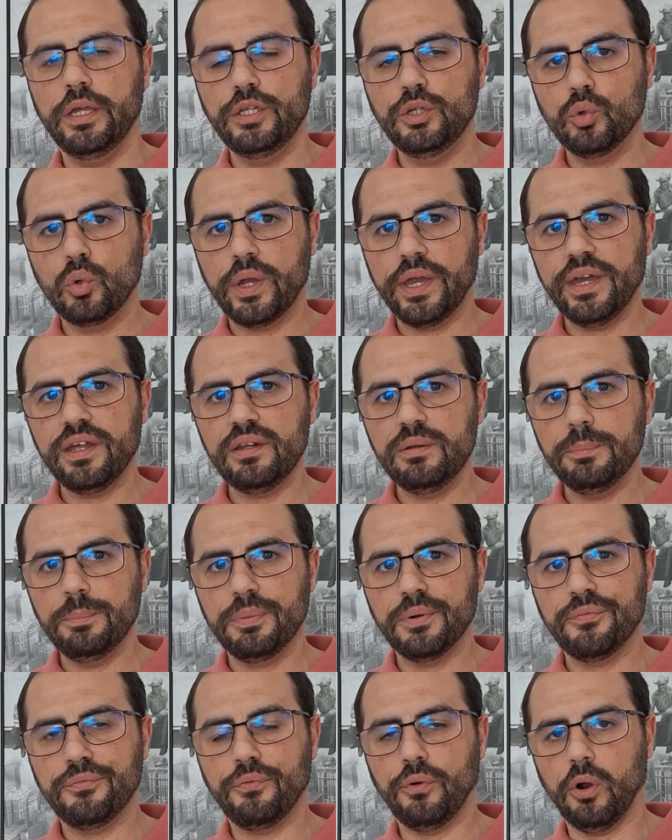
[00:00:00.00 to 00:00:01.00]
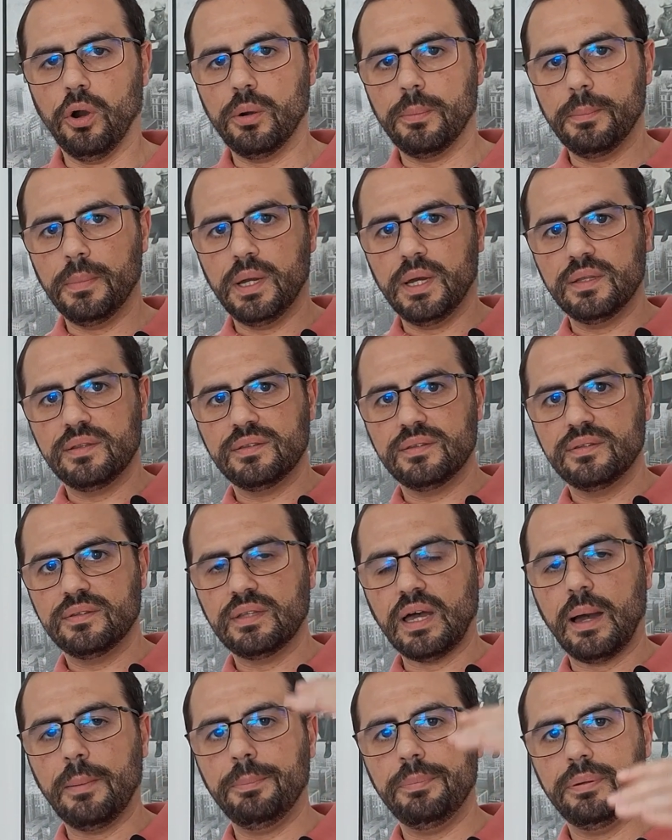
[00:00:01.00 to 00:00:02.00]
You can perform a
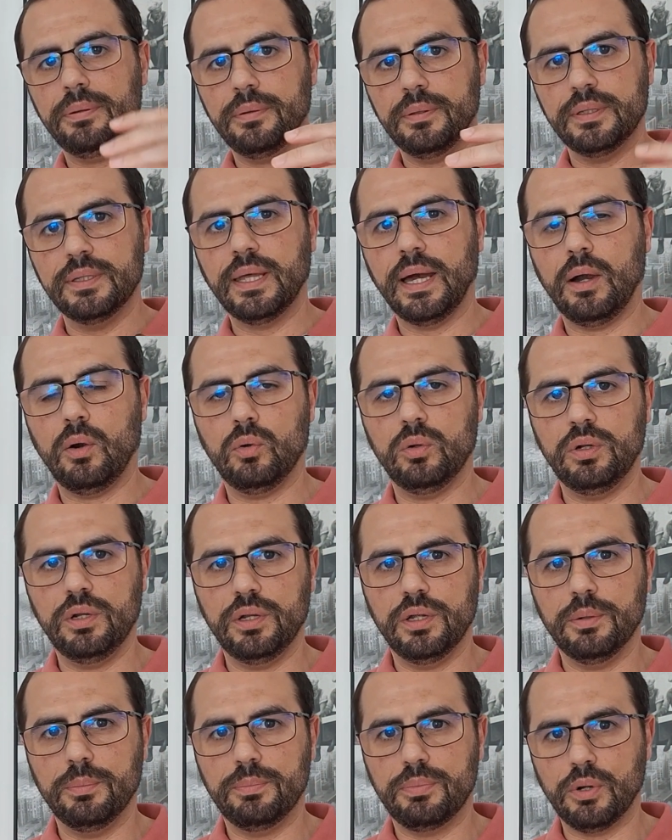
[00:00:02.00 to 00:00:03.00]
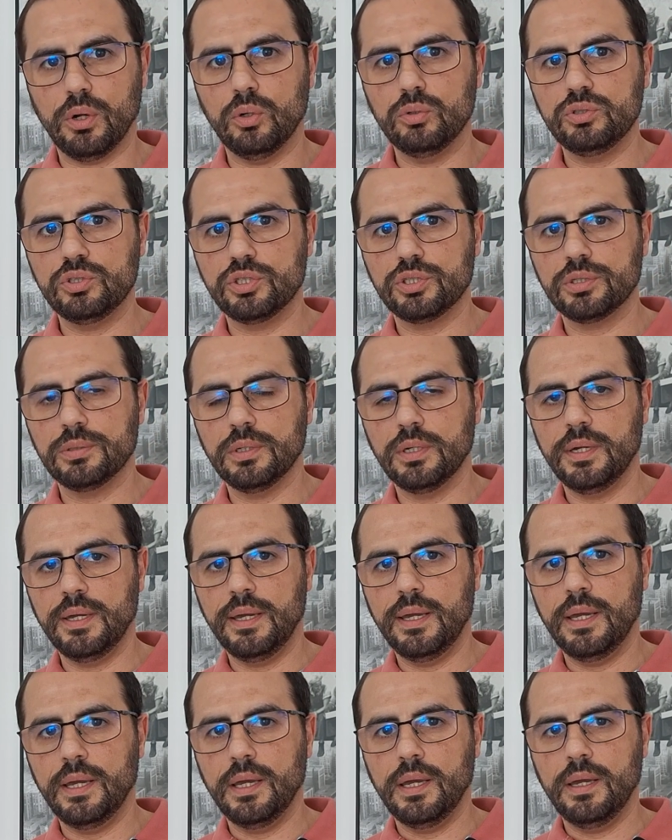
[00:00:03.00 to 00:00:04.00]
top-down approach
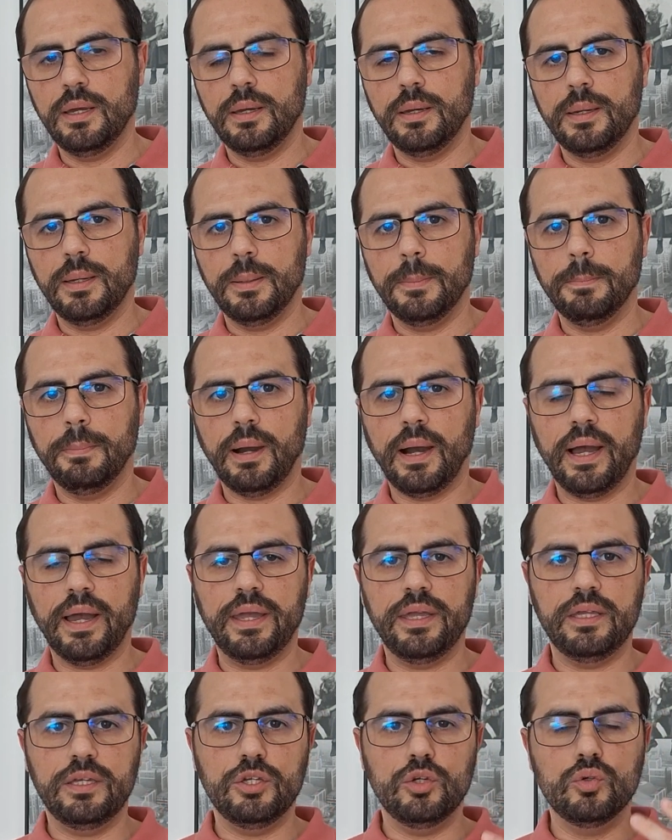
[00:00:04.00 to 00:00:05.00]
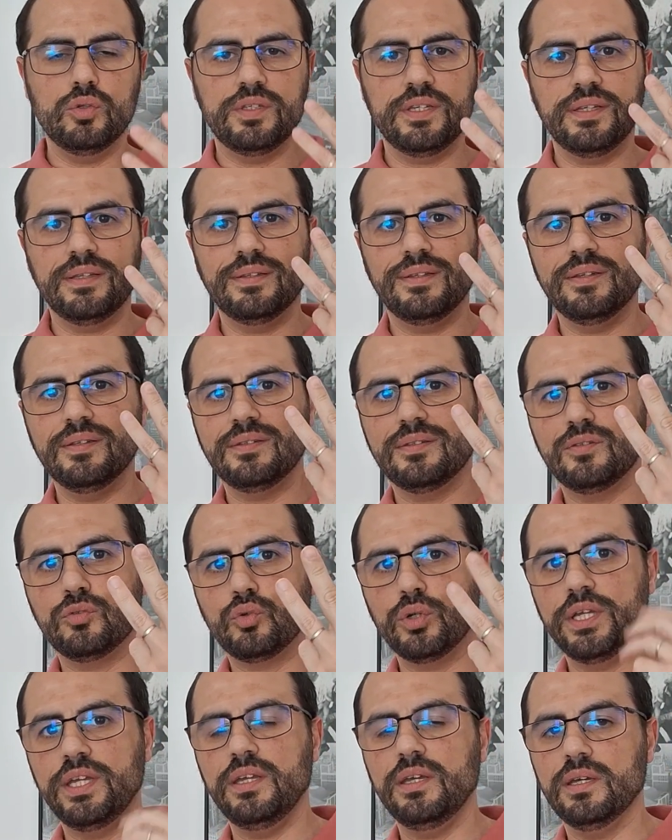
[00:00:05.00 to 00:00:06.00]
by using these
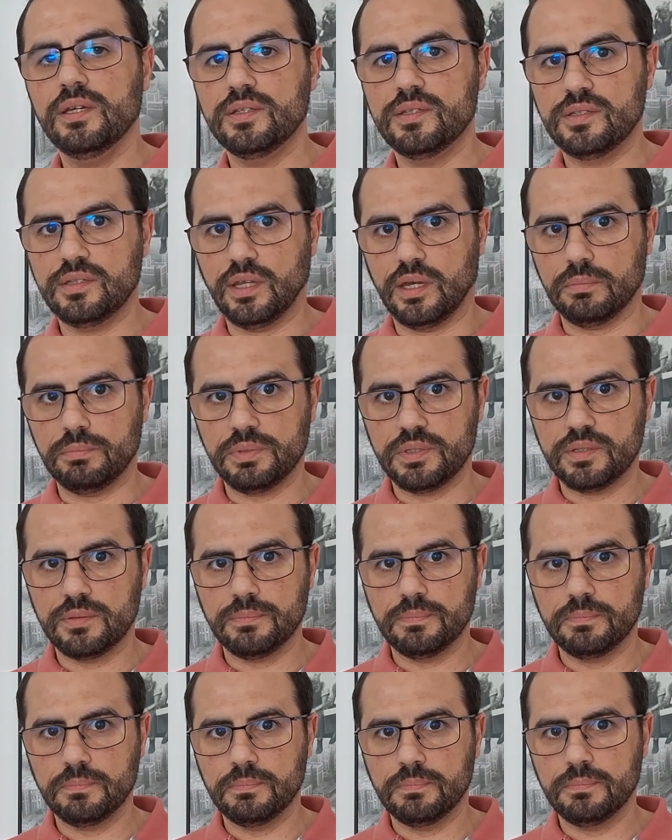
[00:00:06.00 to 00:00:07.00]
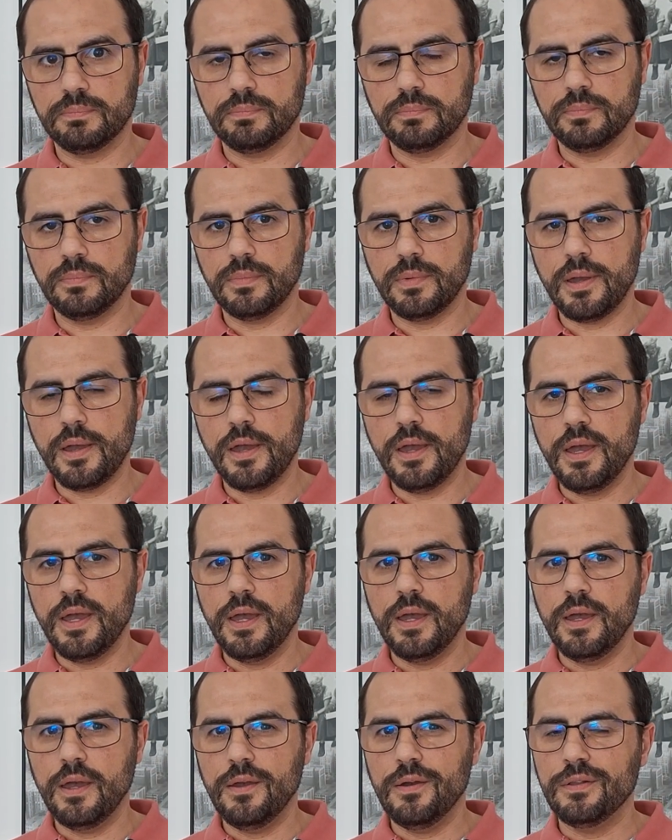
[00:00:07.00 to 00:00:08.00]
3 steps.
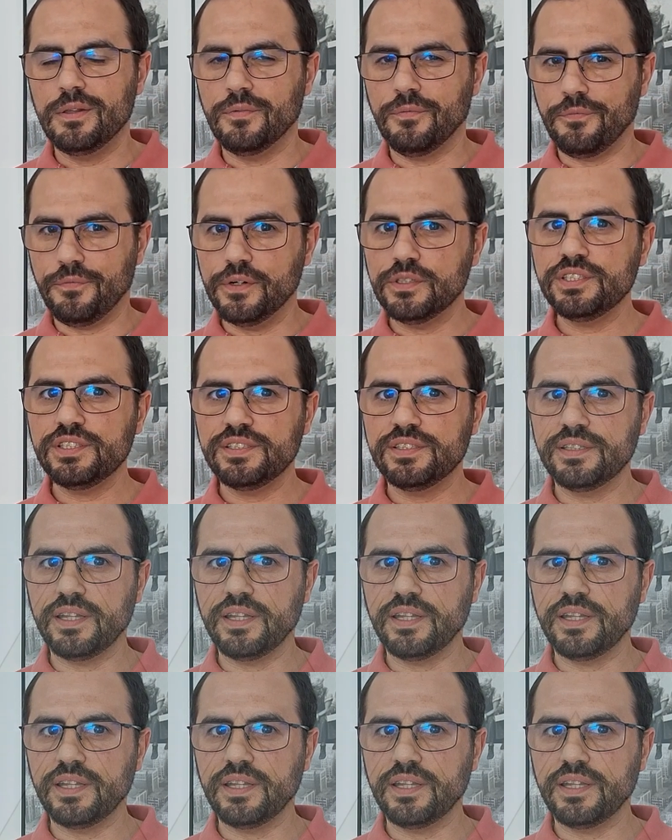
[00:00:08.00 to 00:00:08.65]
The first